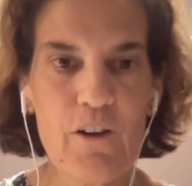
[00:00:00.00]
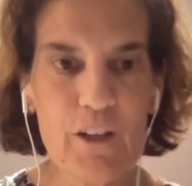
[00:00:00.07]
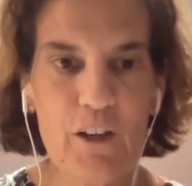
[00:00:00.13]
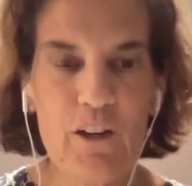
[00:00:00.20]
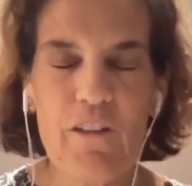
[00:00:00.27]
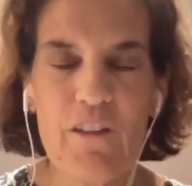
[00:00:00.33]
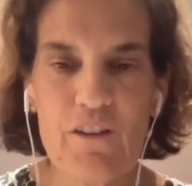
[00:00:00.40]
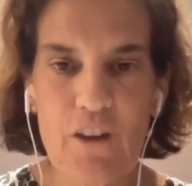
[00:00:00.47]
to go
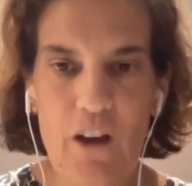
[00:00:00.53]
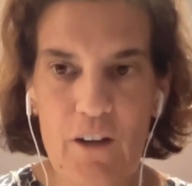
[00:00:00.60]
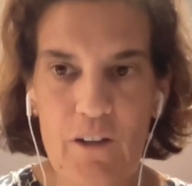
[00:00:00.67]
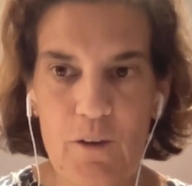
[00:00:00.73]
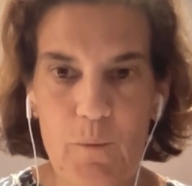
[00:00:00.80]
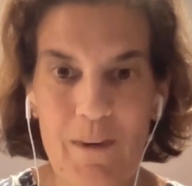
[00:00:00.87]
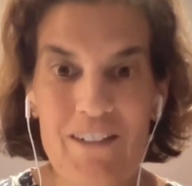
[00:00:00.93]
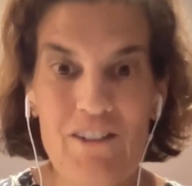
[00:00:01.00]
to the
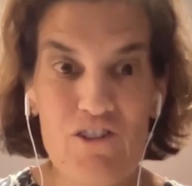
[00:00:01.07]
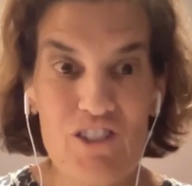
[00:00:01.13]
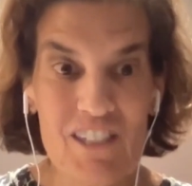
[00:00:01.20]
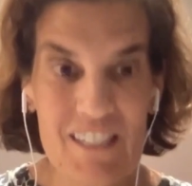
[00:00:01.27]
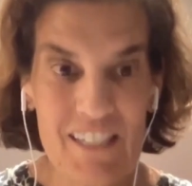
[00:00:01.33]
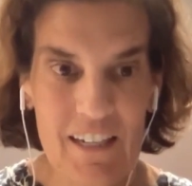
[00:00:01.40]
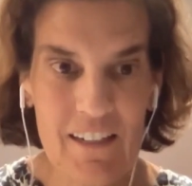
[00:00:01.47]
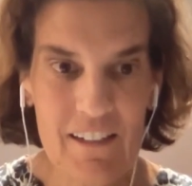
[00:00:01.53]
doctor when you're
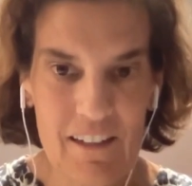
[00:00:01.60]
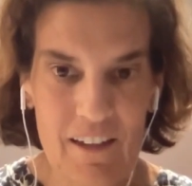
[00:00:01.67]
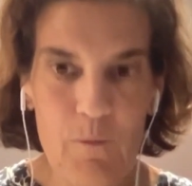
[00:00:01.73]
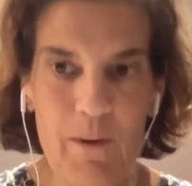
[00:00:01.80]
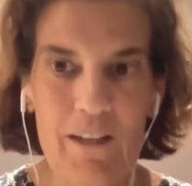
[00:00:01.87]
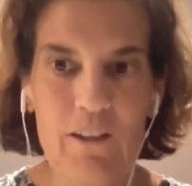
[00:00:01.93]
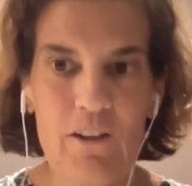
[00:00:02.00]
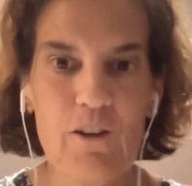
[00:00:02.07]
sick,
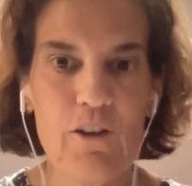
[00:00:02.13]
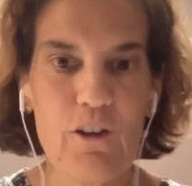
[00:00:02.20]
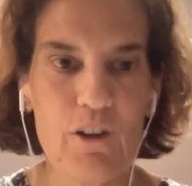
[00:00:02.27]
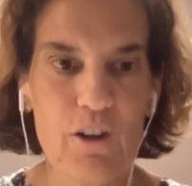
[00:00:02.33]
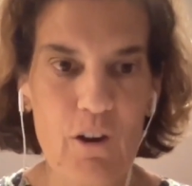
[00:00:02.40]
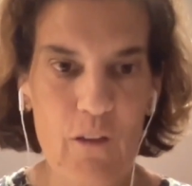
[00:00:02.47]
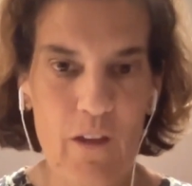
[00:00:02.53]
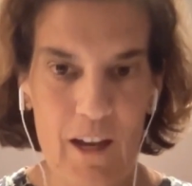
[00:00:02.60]
or you're going
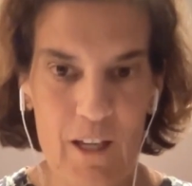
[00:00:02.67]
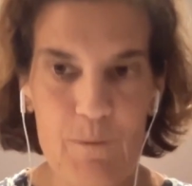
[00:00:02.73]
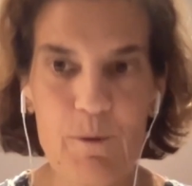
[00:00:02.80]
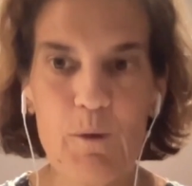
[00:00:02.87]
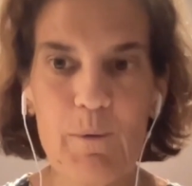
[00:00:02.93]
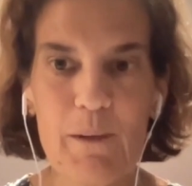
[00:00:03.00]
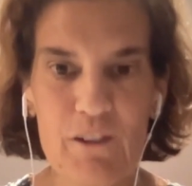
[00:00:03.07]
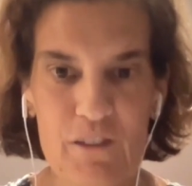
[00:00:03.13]
to go to the
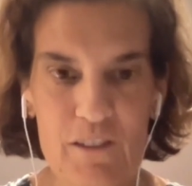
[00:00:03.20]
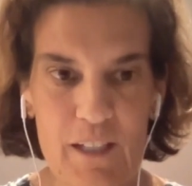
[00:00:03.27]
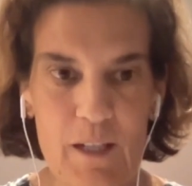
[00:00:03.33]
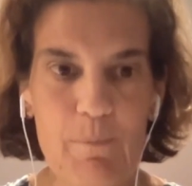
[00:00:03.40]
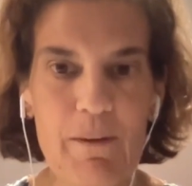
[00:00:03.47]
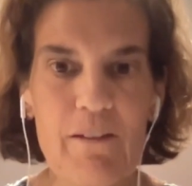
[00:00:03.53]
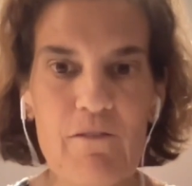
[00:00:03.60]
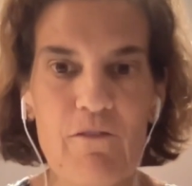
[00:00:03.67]
hospital when you're sick.
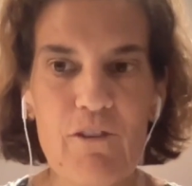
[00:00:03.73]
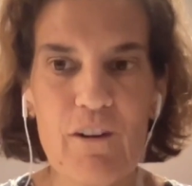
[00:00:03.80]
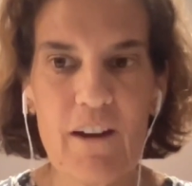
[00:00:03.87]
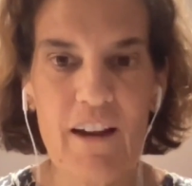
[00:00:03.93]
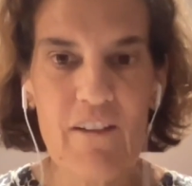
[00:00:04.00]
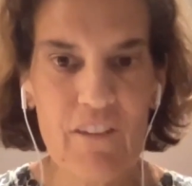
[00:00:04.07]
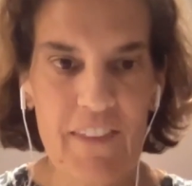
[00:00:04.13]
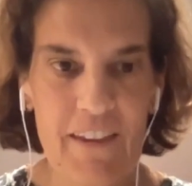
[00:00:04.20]
But for
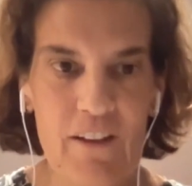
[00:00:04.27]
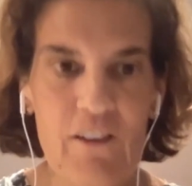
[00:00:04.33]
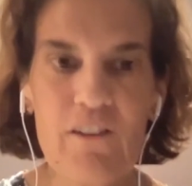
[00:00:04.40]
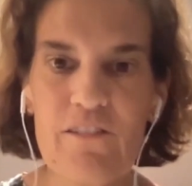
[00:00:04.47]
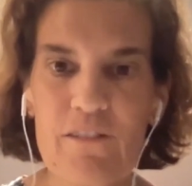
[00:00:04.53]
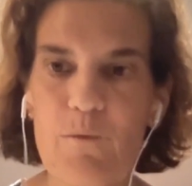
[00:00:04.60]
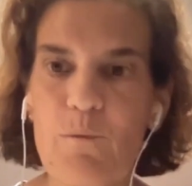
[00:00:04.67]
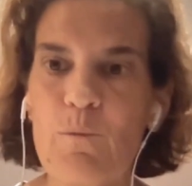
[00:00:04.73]
everything
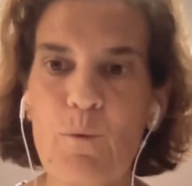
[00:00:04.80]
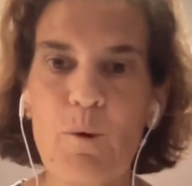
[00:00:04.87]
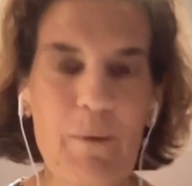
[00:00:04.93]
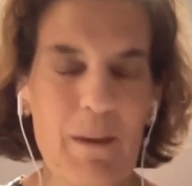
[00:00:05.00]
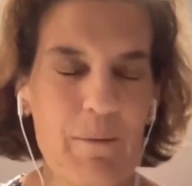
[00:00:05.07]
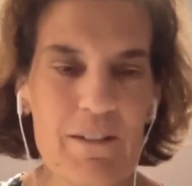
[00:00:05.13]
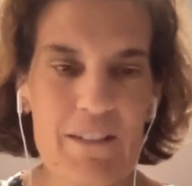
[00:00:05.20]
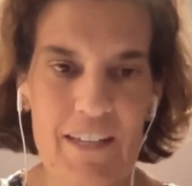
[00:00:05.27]
else, we'll
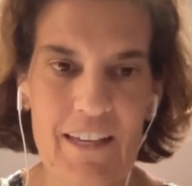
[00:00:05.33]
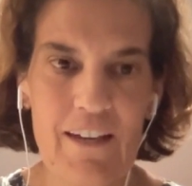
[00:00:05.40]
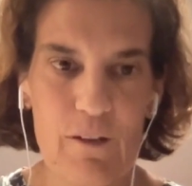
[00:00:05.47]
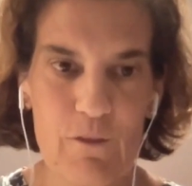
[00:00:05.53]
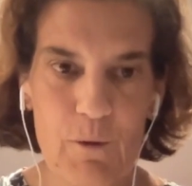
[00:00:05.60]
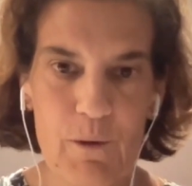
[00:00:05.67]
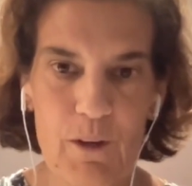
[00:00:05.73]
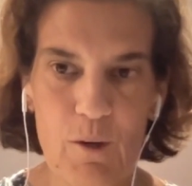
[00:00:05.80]
be able to take care
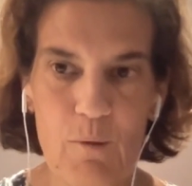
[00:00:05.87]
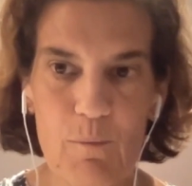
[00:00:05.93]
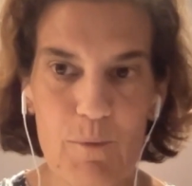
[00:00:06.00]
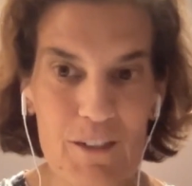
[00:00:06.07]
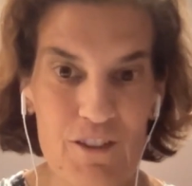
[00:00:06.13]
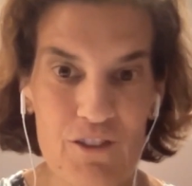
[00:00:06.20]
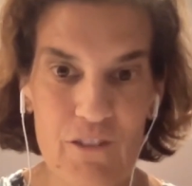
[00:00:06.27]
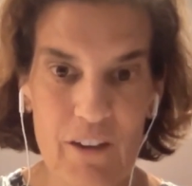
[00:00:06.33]
of you at home,
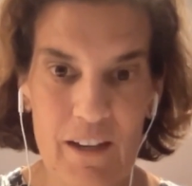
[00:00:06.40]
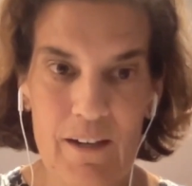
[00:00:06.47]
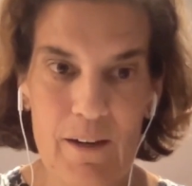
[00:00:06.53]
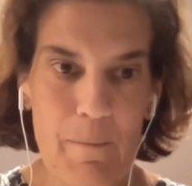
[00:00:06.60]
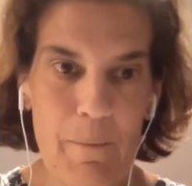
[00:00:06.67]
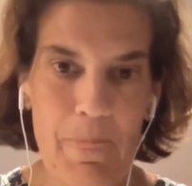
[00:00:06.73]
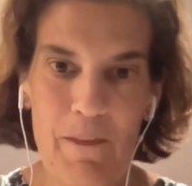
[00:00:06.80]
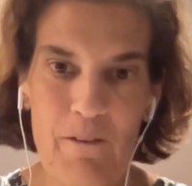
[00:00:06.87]
which is great,
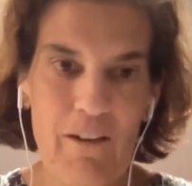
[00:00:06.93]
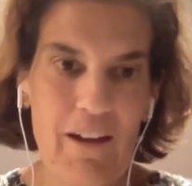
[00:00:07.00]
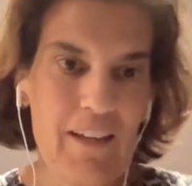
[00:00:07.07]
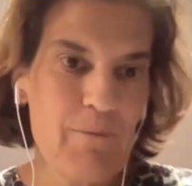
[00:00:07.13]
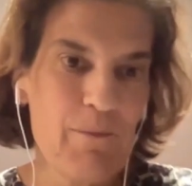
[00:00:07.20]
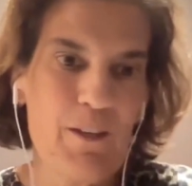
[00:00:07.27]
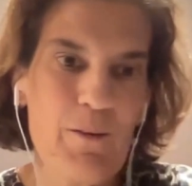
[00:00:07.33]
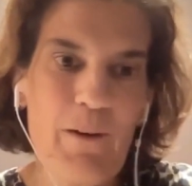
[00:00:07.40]
right?
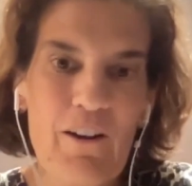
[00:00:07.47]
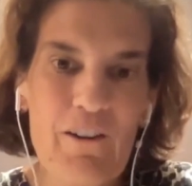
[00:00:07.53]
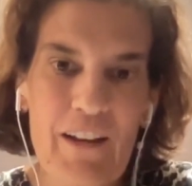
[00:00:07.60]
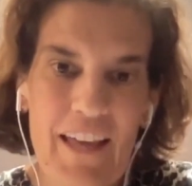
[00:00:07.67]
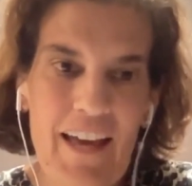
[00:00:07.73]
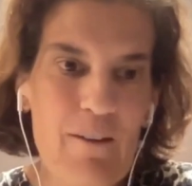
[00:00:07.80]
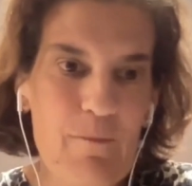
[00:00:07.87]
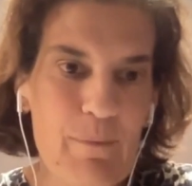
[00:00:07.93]
You
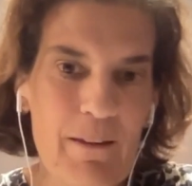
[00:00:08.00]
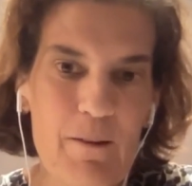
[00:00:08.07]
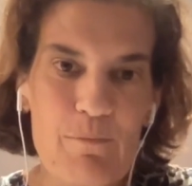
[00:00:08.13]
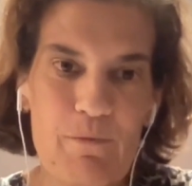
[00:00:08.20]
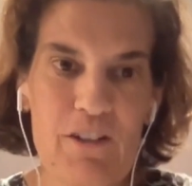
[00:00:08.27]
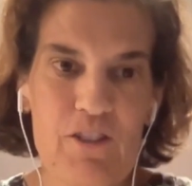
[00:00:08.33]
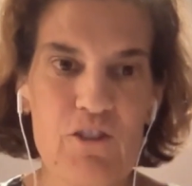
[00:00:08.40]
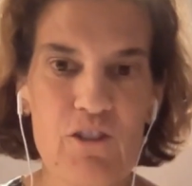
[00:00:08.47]
already have blood
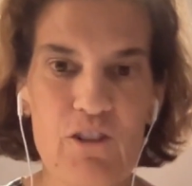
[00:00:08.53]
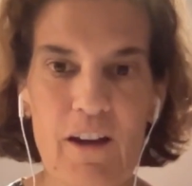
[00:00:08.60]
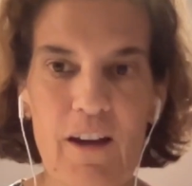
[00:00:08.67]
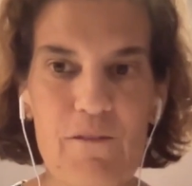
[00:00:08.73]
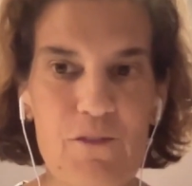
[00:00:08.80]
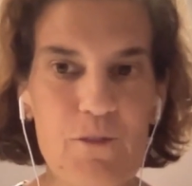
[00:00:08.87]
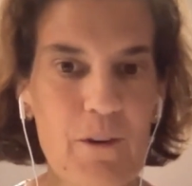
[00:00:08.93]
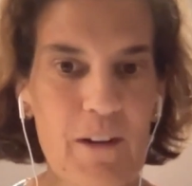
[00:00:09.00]
pressure
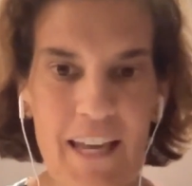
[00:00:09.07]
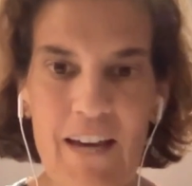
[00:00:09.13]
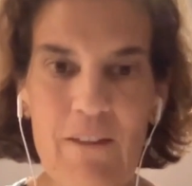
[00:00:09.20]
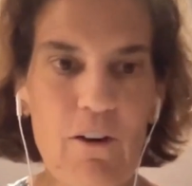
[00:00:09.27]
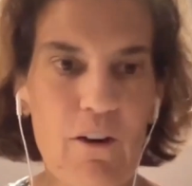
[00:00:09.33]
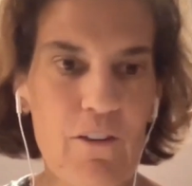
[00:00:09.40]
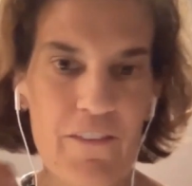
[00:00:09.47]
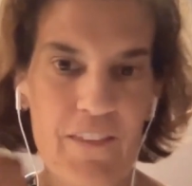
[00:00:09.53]
cuffs. You already
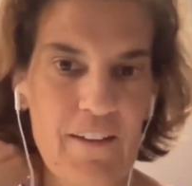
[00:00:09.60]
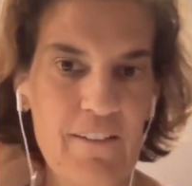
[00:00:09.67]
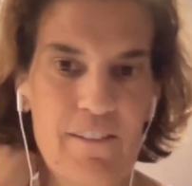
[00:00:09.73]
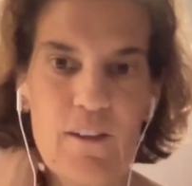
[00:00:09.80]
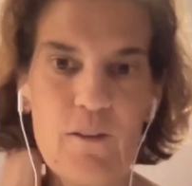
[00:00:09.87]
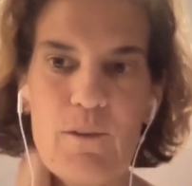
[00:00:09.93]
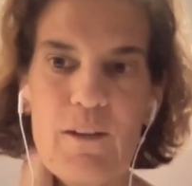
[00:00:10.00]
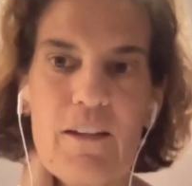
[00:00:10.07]
have all the things
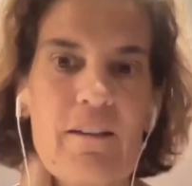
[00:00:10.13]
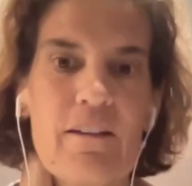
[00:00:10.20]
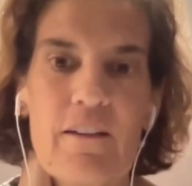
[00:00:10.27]
that you need.